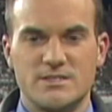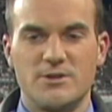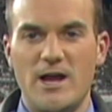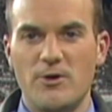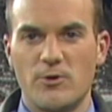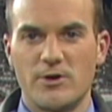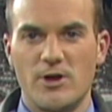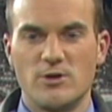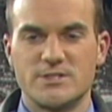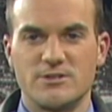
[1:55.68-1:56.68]
So now in order to
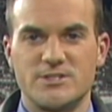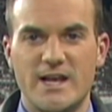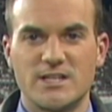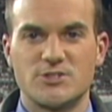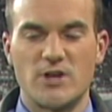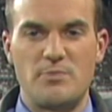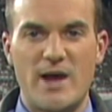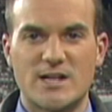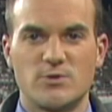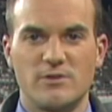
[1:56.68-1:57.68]
host their second straight
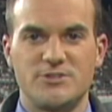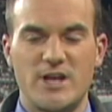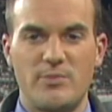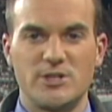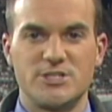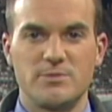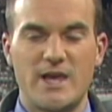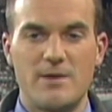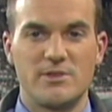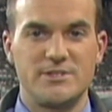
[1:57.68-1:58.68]
Pac-12 championship
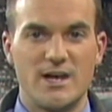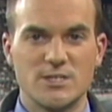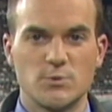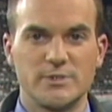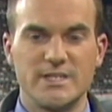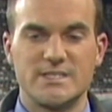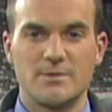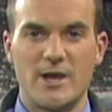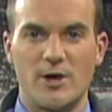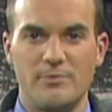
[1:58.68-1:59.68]
game, the Ducks will need
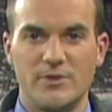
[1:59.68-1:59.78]
some help.